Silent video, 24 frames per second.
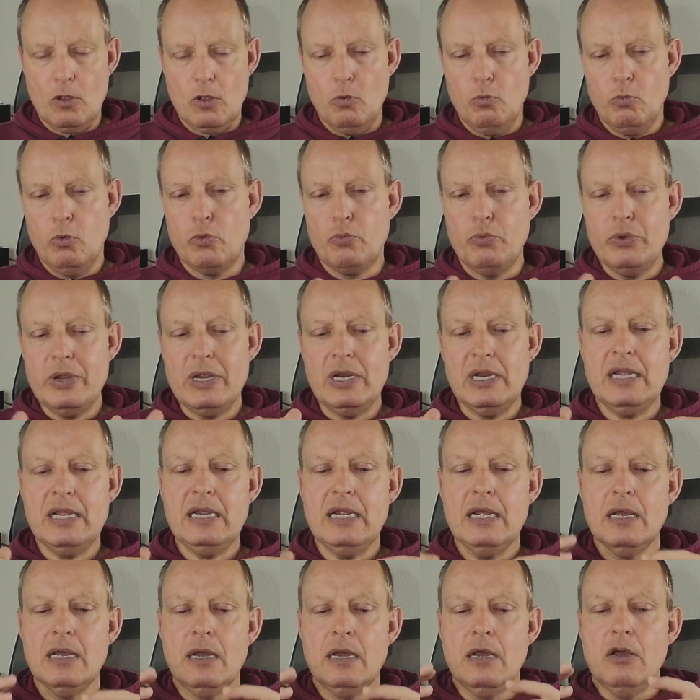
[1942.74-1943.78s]
We're
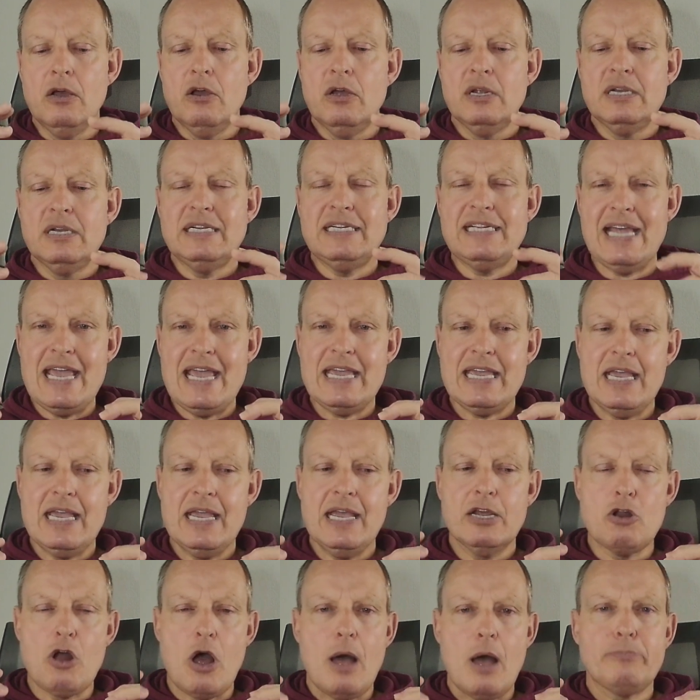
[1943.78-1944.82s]
really taking
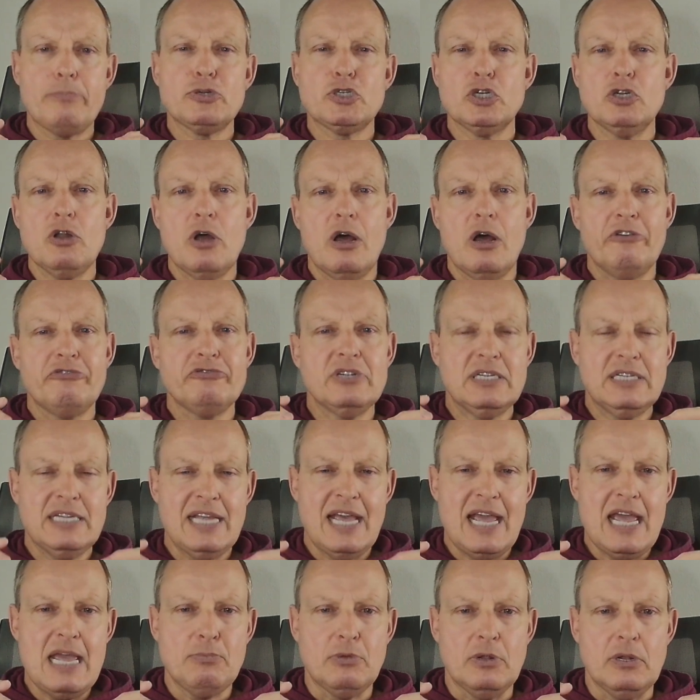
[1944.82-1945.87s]
an option off the
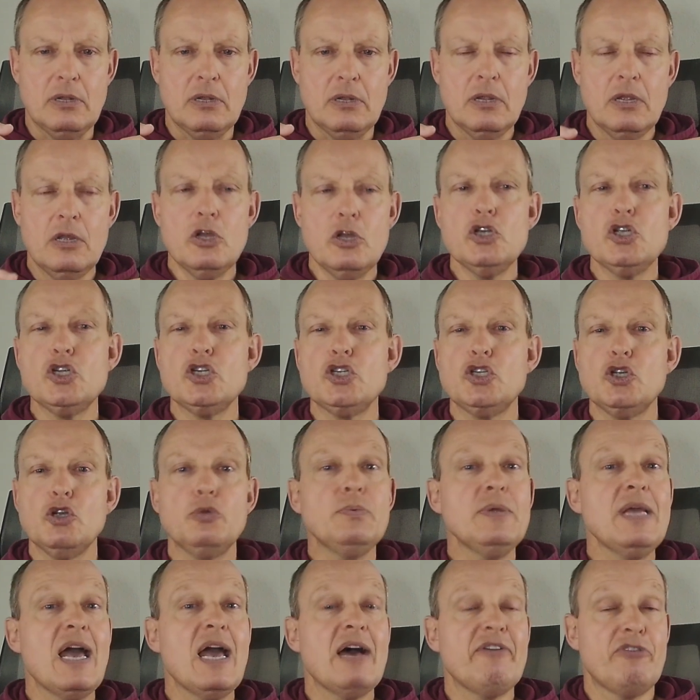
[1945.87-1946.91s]
table should
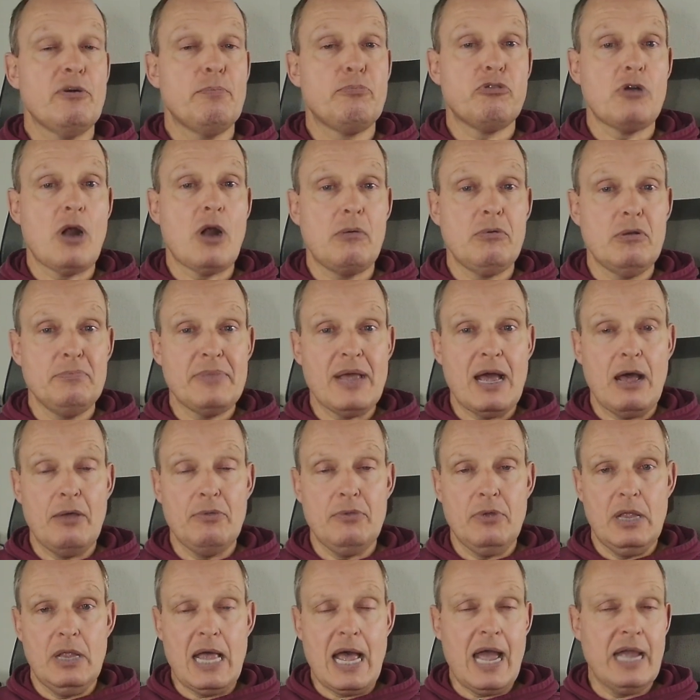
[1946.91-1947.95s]
we have a problem down
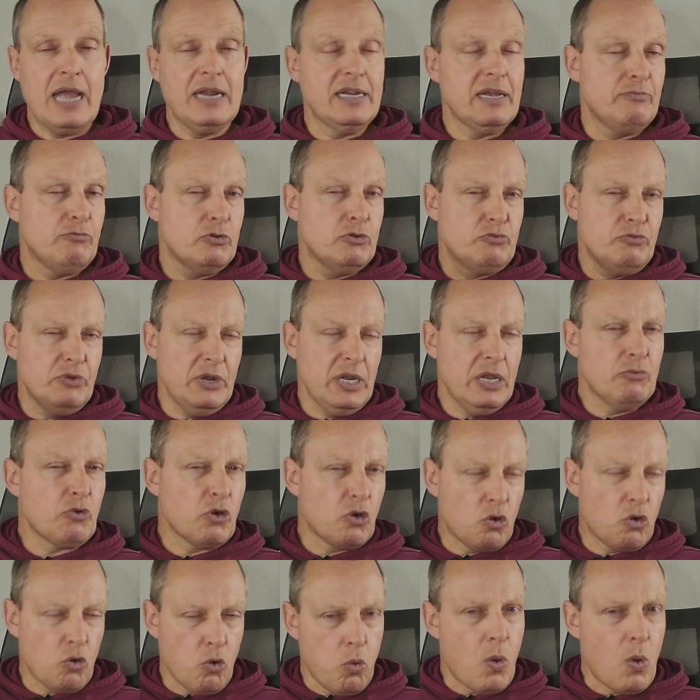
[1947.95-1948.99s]
the line that would really
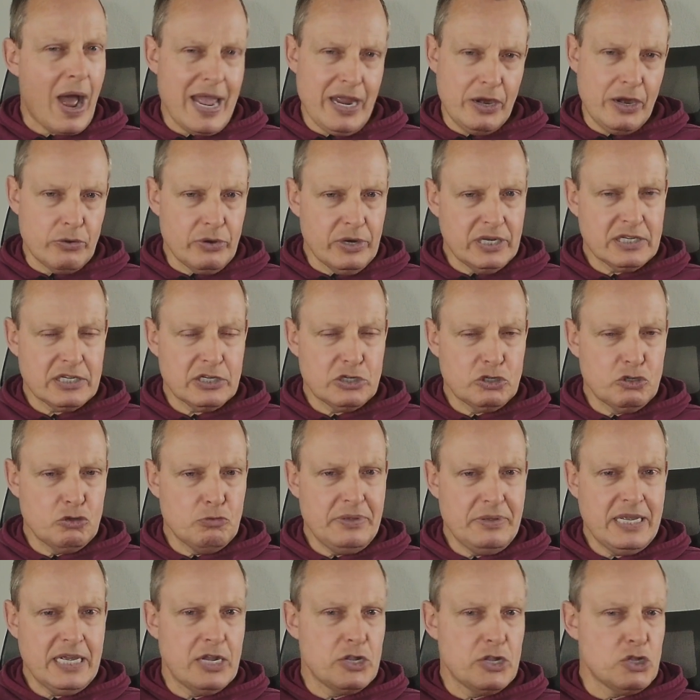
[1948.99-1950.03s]
require it to
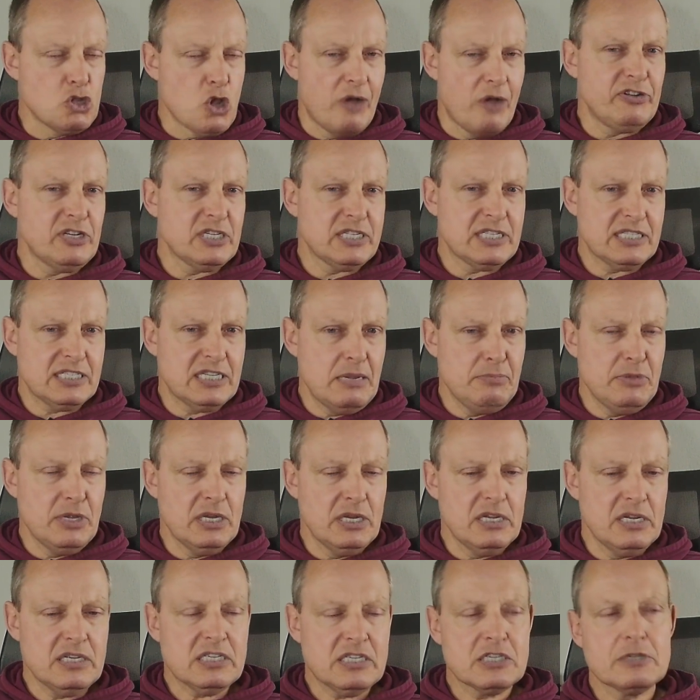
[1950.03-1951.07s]
be a novel
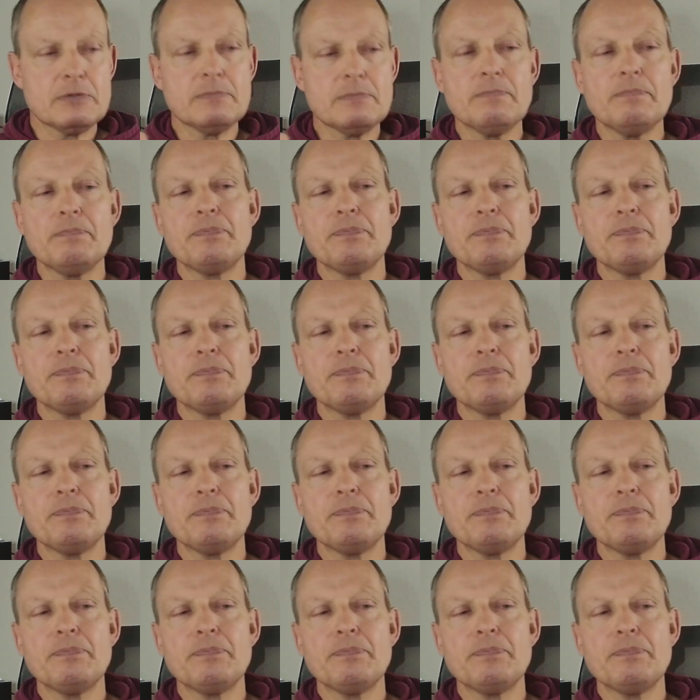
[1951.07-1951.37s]
stimulus